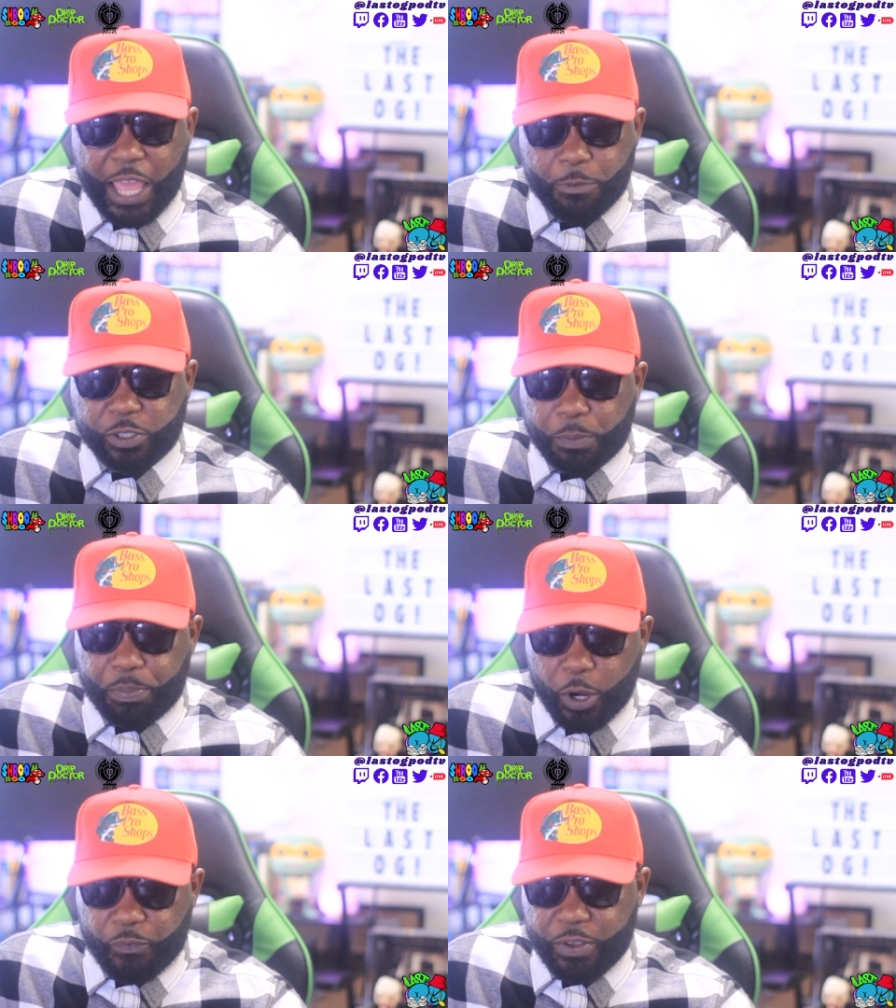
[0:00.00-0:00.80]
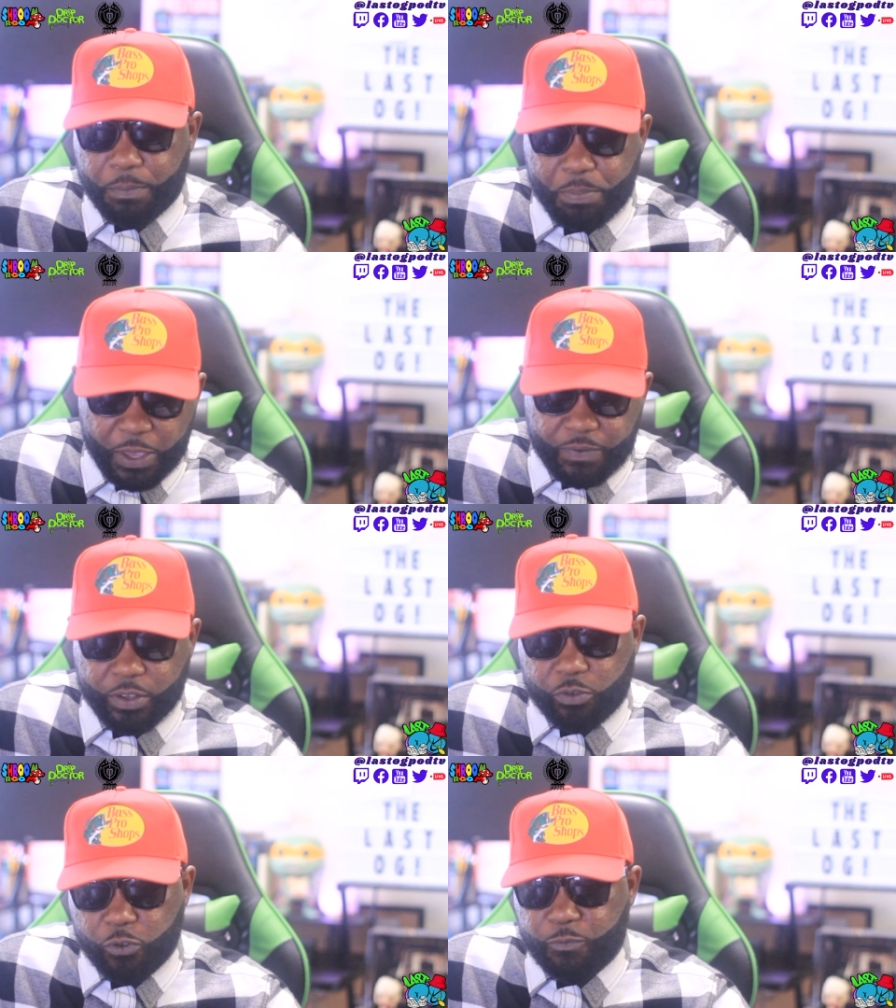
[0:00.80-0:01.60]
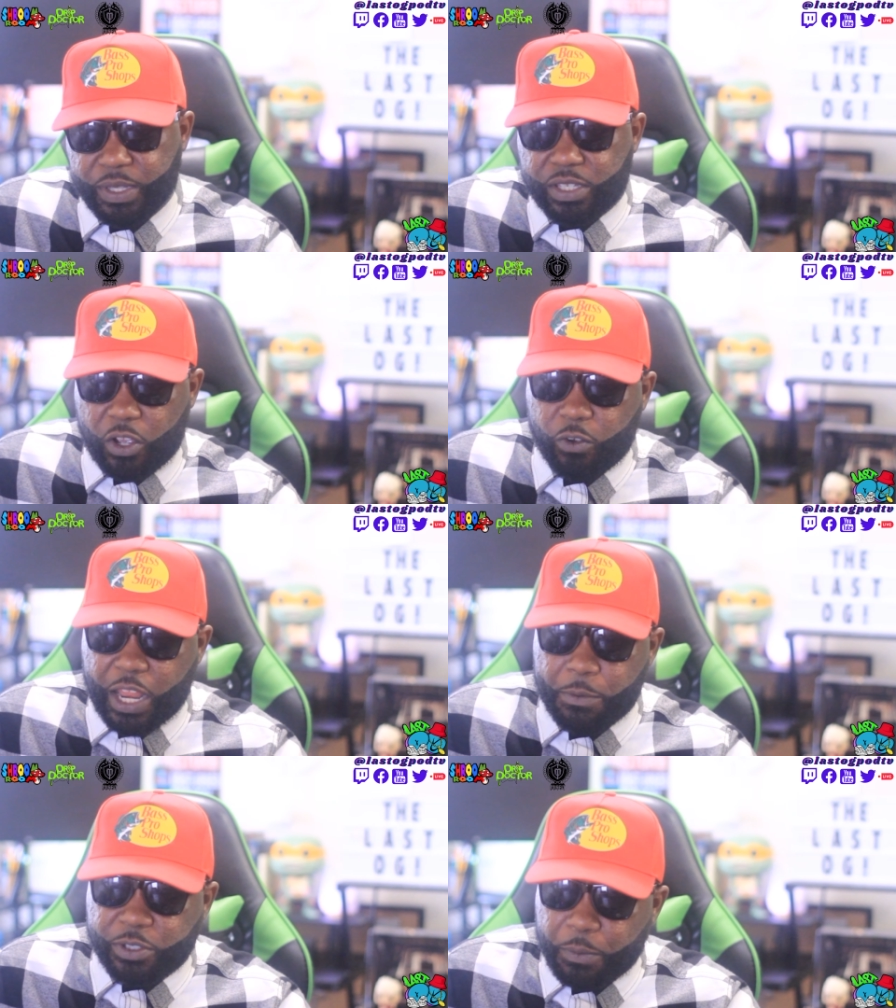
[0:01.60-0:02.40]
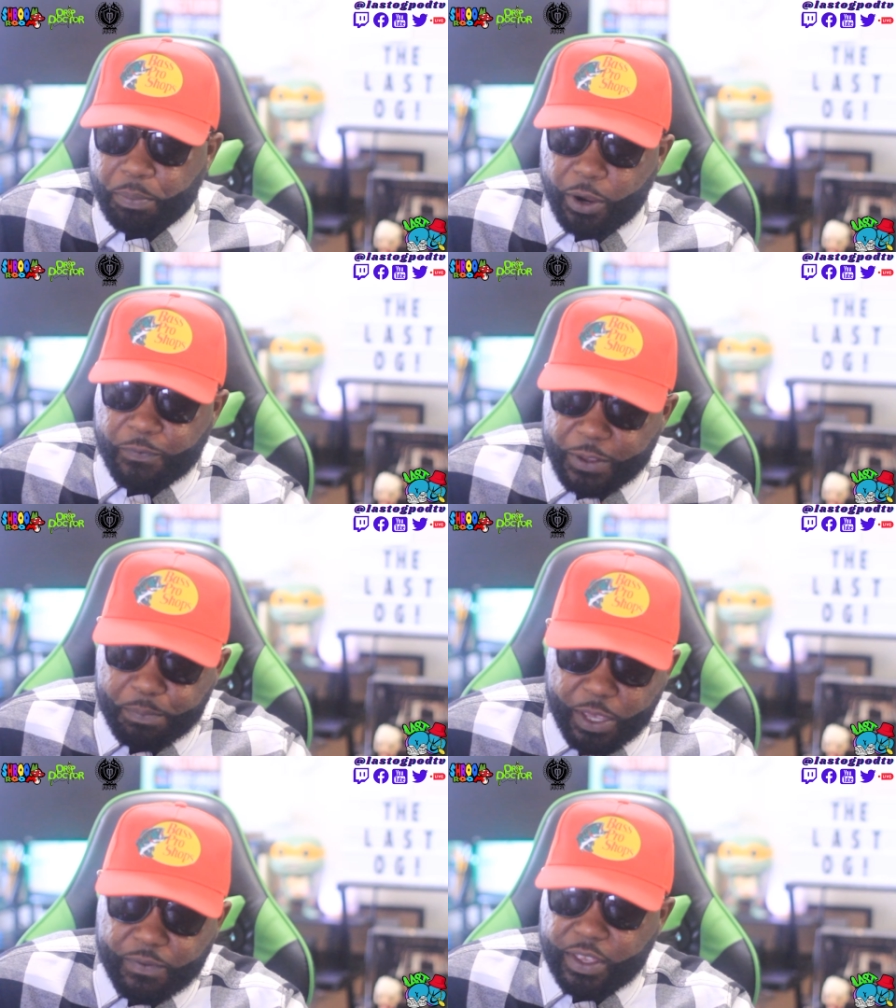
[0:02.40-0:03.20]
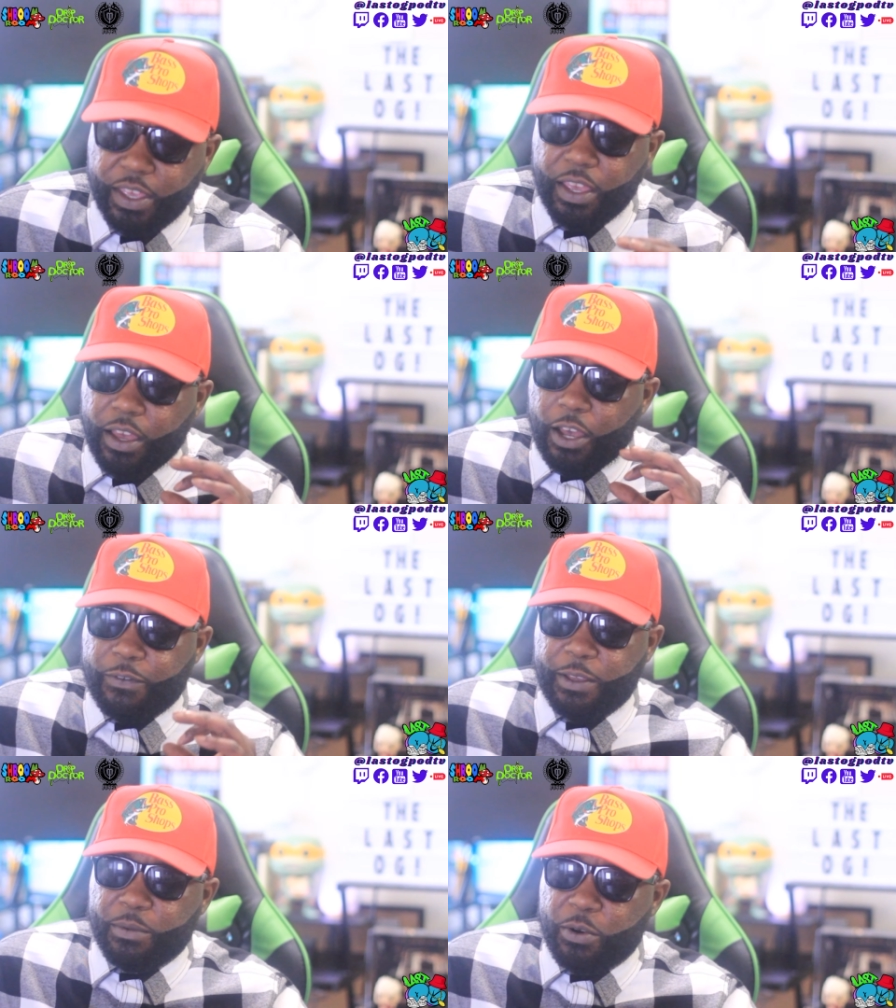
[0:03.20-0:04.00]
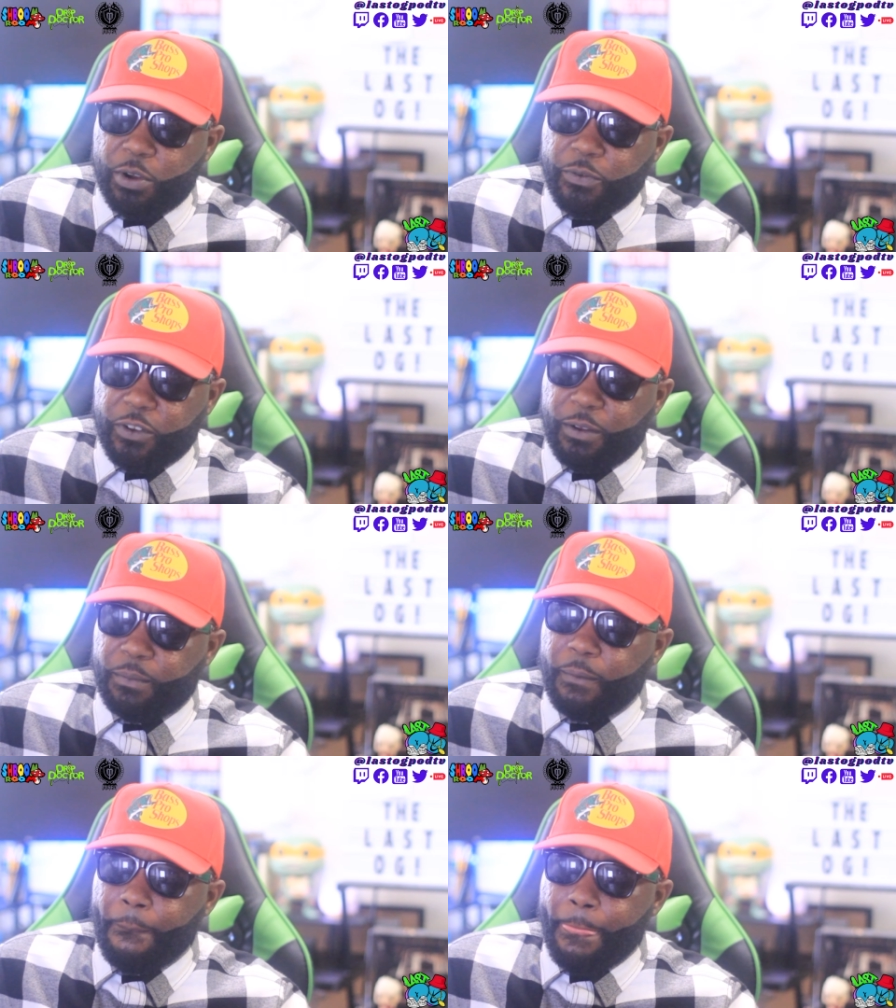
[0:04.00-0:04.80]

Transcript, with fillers: That was a perfect pivot. Truth be told, that was the perfect pivot of him going from